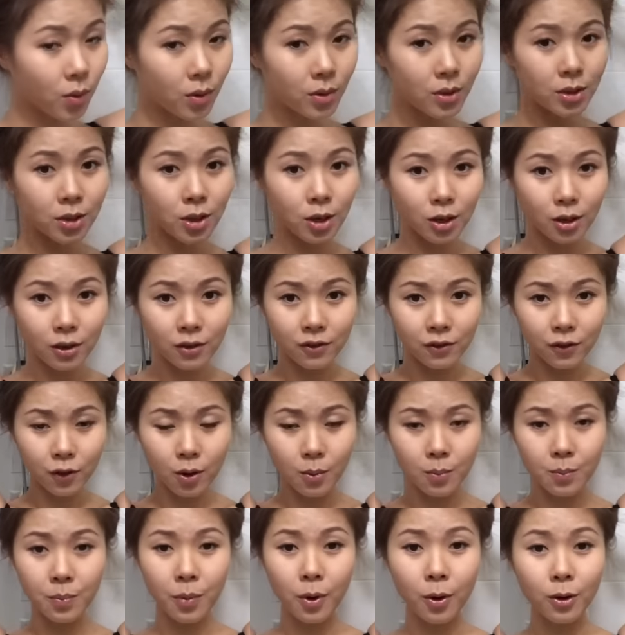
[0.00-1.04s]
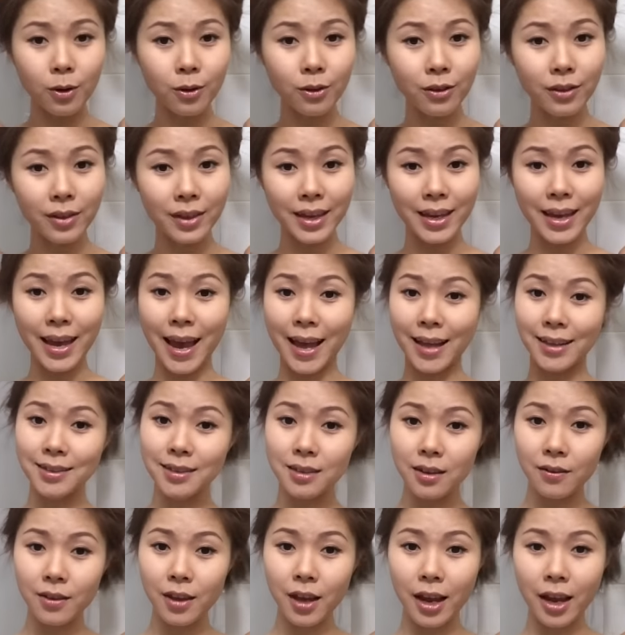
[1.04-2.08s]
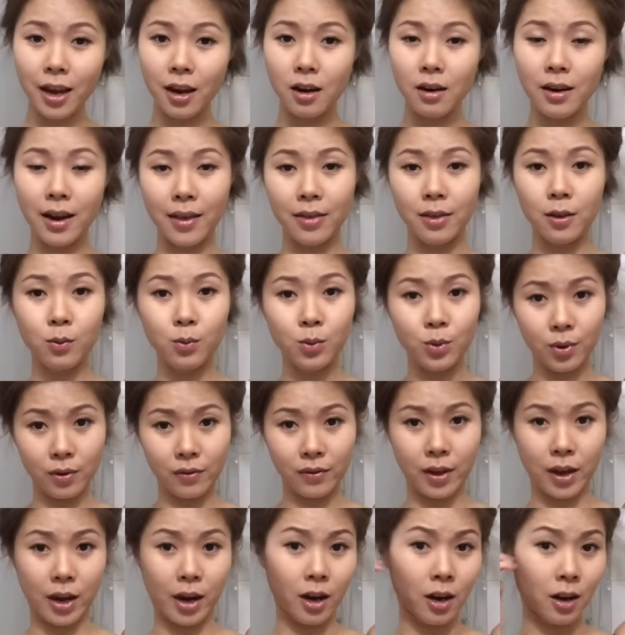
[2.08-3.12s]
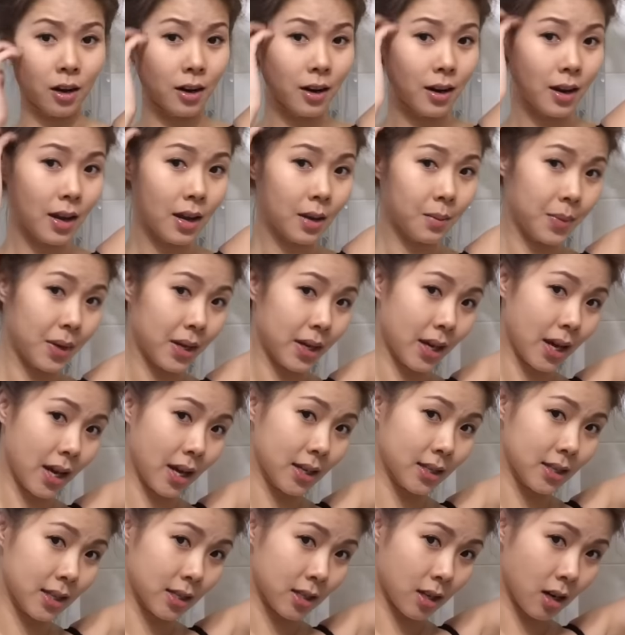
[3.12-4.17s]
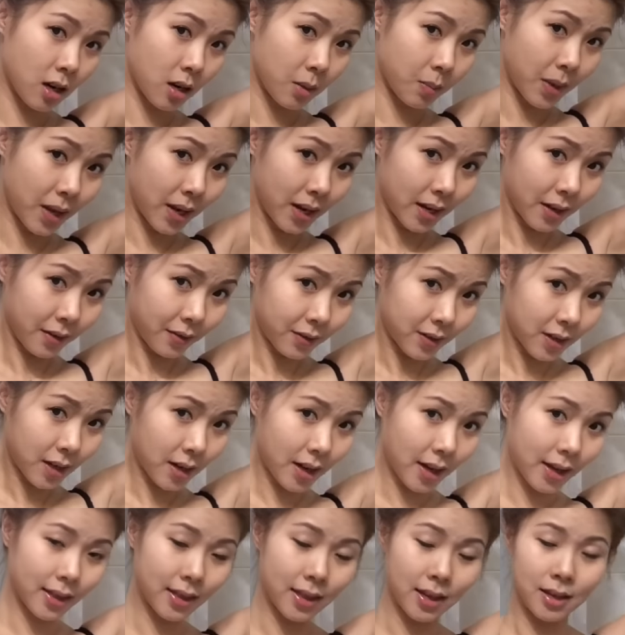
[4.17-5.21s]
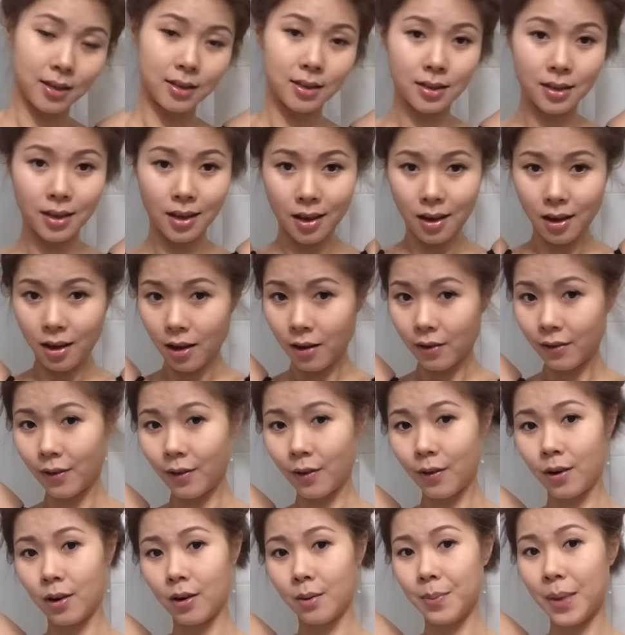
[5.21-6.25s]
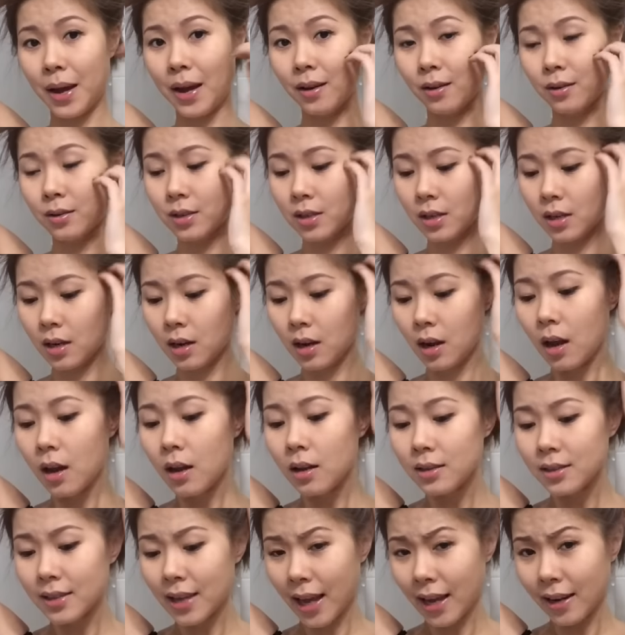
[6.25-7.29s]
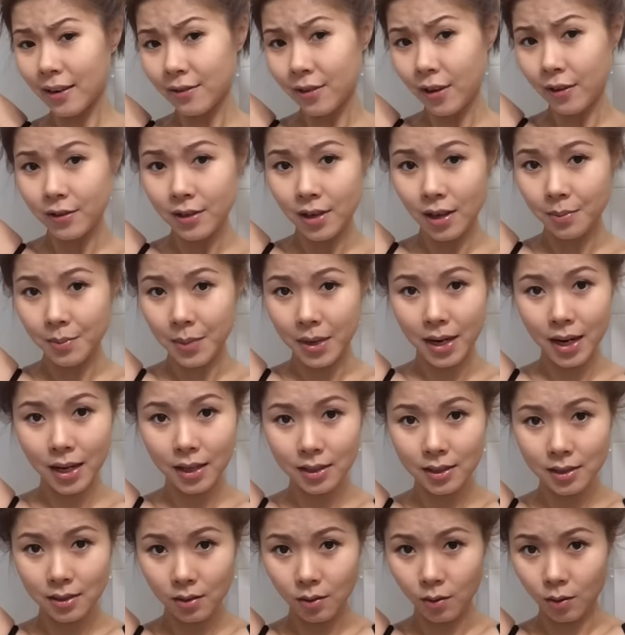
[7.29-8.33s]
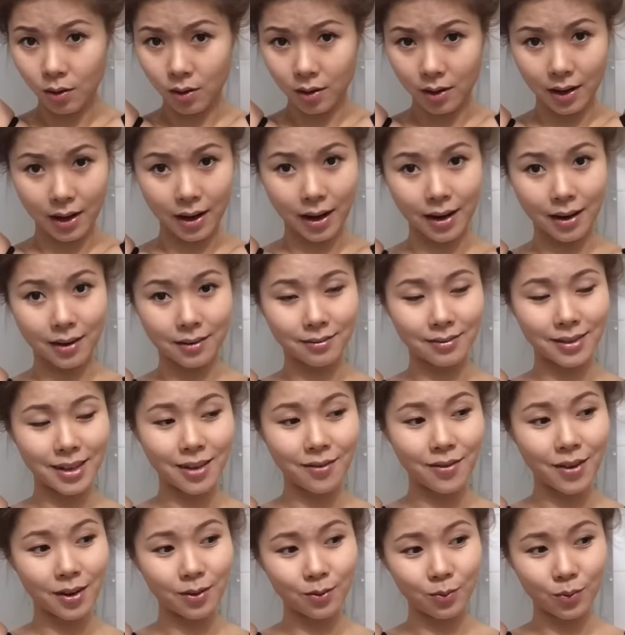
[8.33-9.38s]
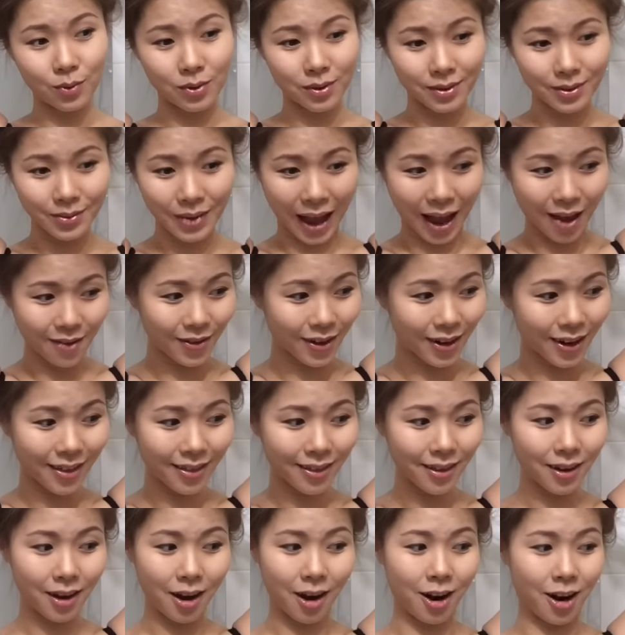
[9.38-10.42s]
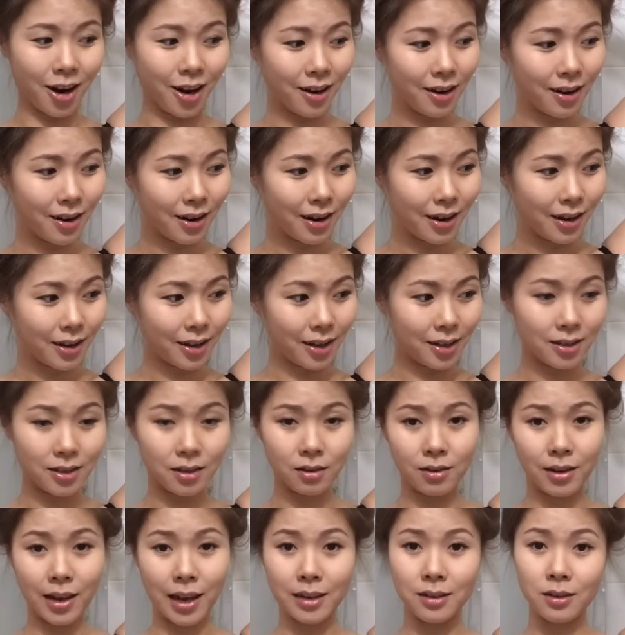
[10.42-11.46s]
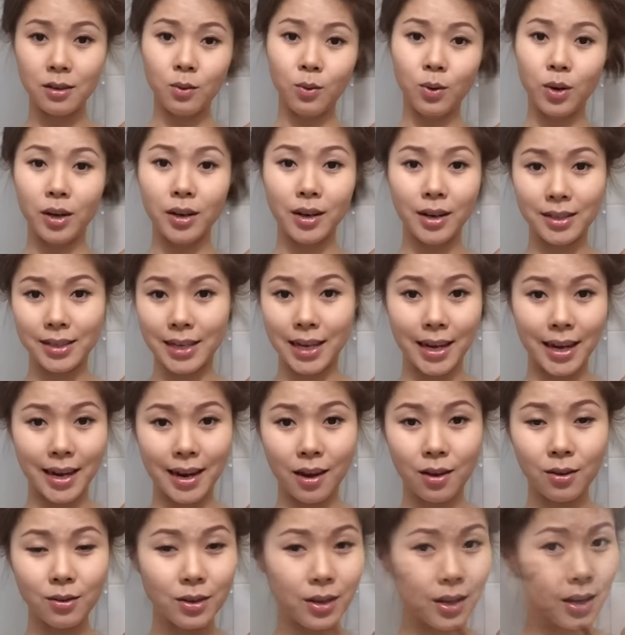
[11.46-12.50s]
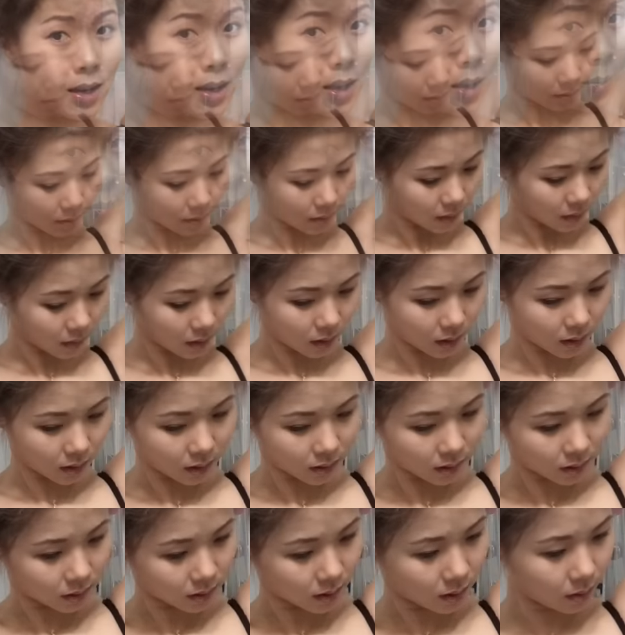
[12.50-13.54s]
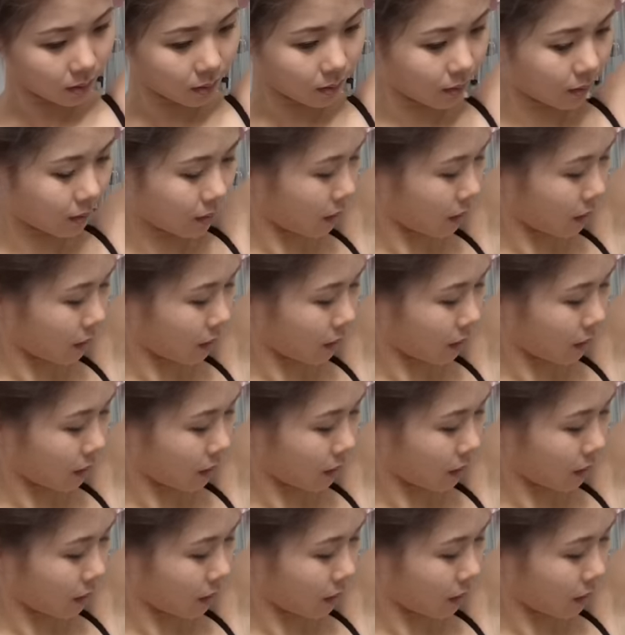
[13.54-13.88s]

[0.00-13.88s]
will serve for both the ends of the hair and the root of the hair, because it's going to be lifted like this for about 10-15 minutes, or even have it in the car until you get to work and take it out. So